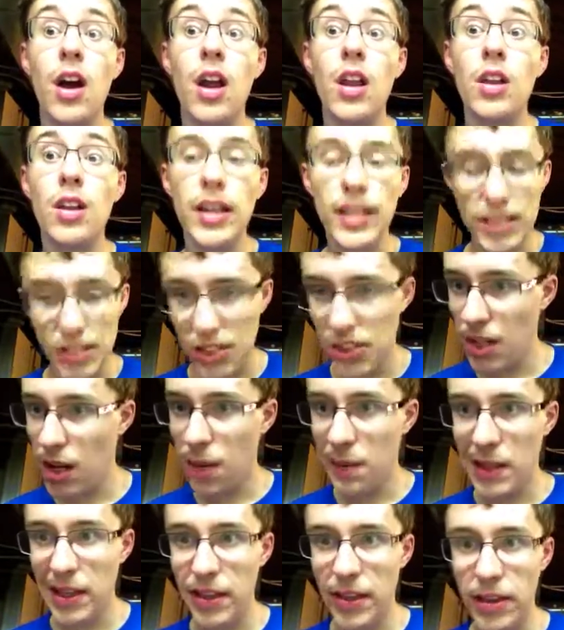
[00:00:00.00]
Ladies and
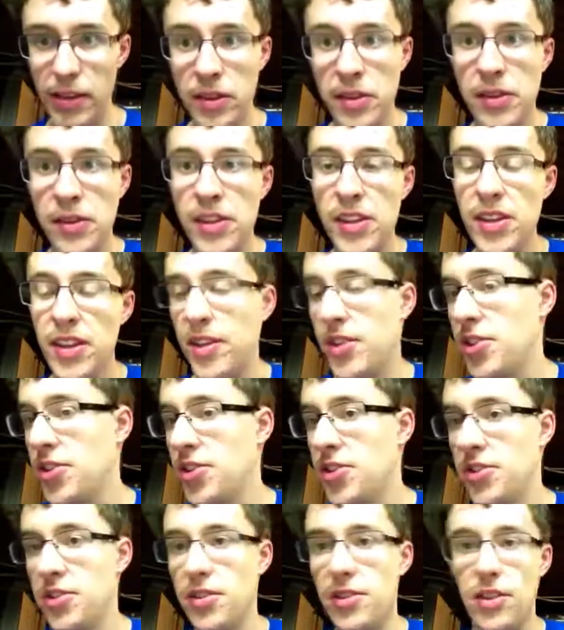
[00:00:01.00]
gentlemen,
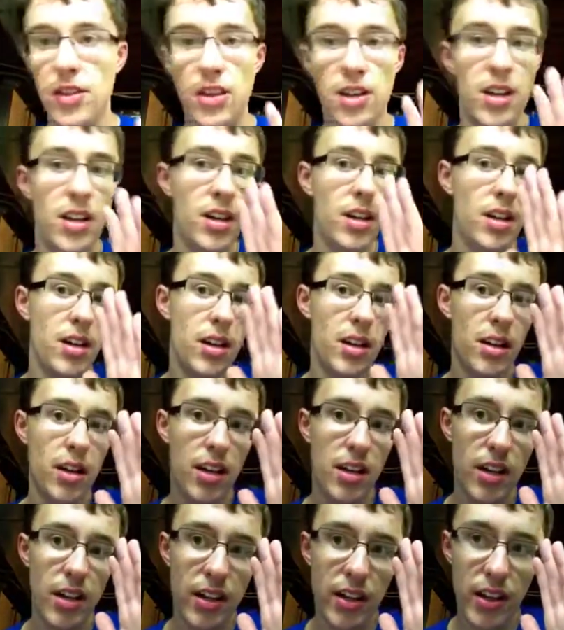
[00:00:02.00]
this
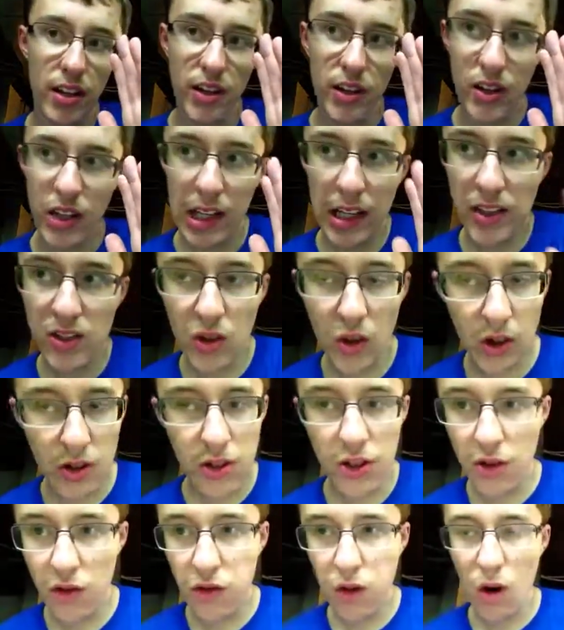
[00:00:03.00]
has gone
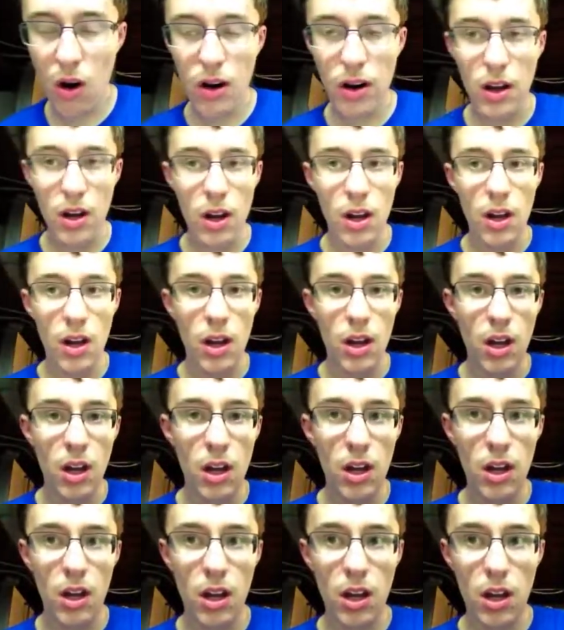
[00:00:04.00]
too far.
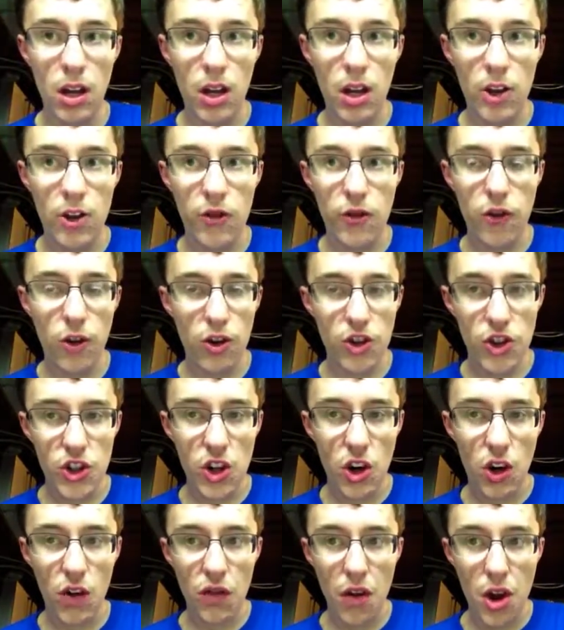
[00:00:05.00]
First
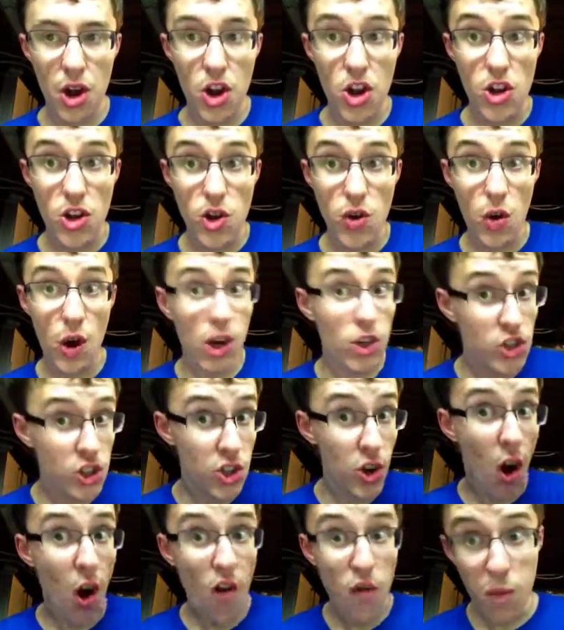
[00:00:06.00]
off, you're a
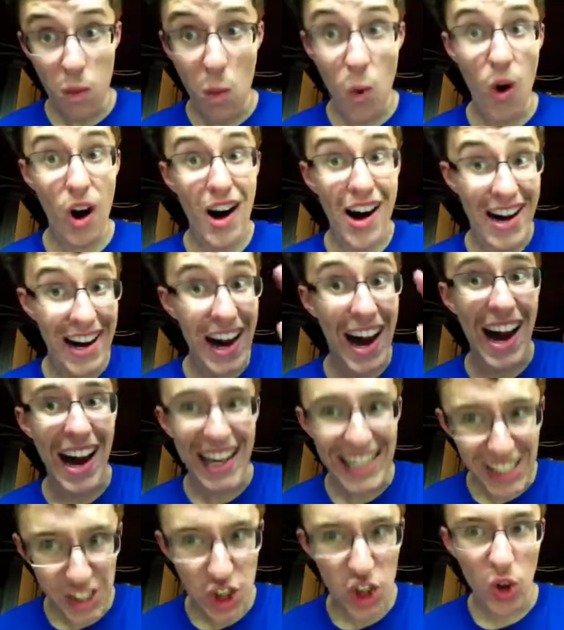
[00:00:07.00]
sophomore in
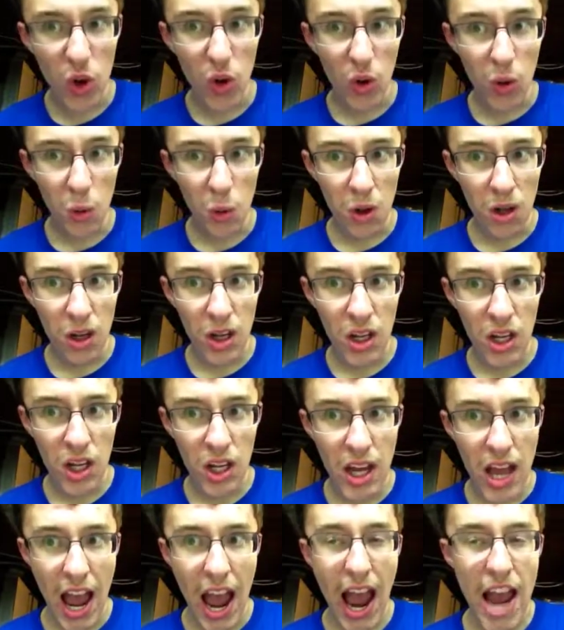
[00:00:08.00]
high school
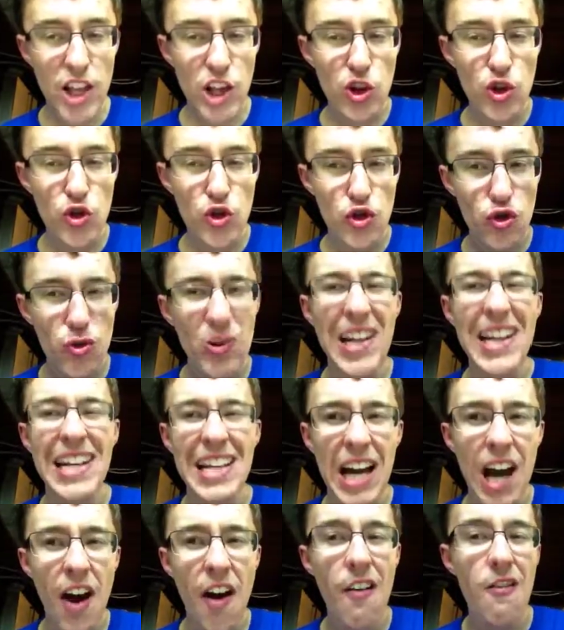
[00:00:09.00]
and you
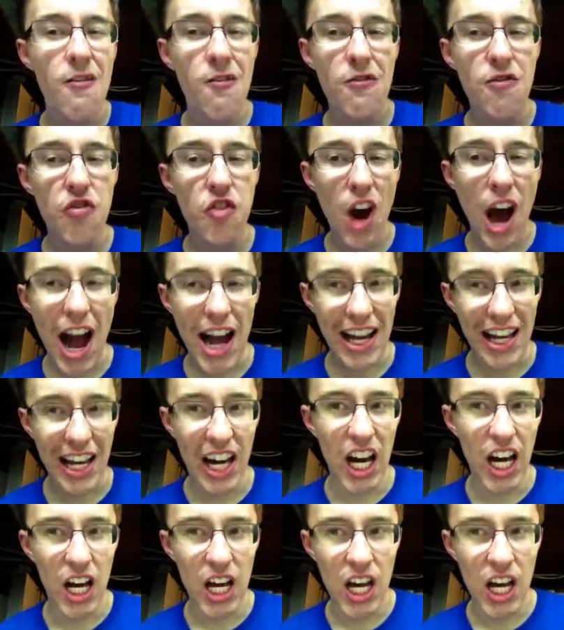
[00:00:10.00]
drink vodka.